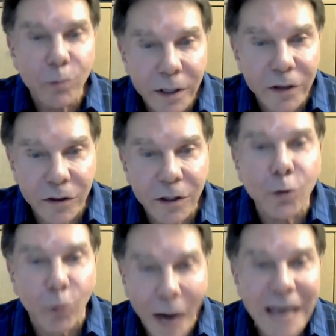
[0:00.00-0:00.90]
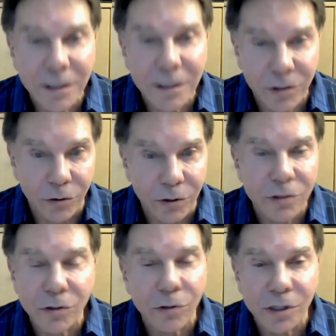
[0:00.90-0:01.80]
with the gratitude
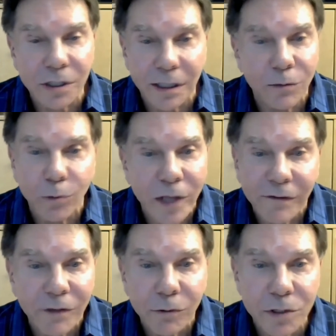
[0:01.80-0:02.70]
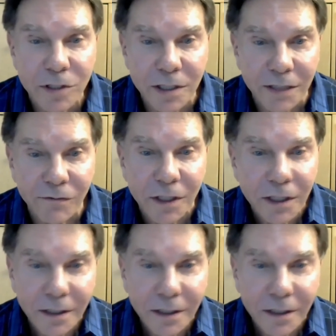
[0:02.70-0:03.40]
associated with having received